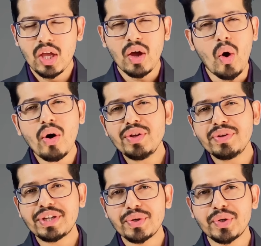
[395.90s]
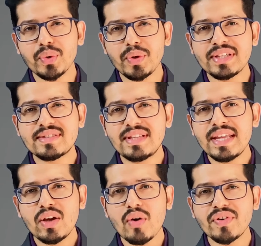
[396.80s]
All you need to do is
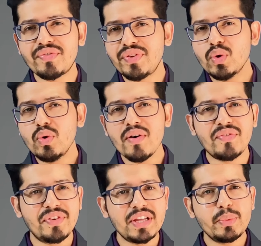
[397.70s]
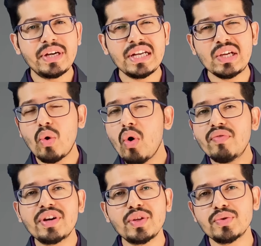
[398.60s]
think of a few frequently
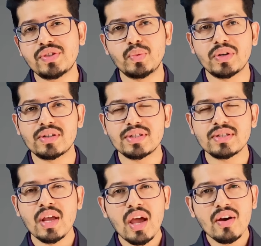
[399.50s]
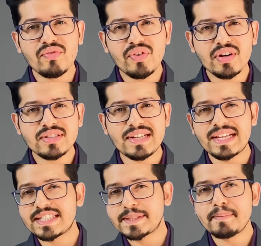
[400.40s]
overused words. Words
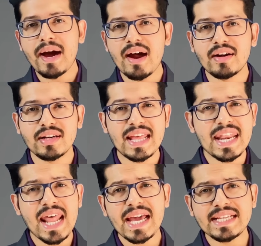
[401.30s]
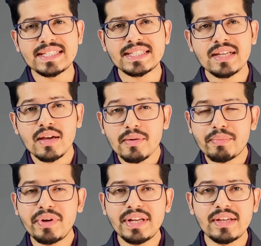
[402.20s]
like smart, nice,
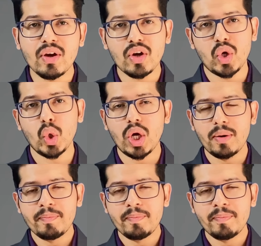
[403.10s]
pretty, or good.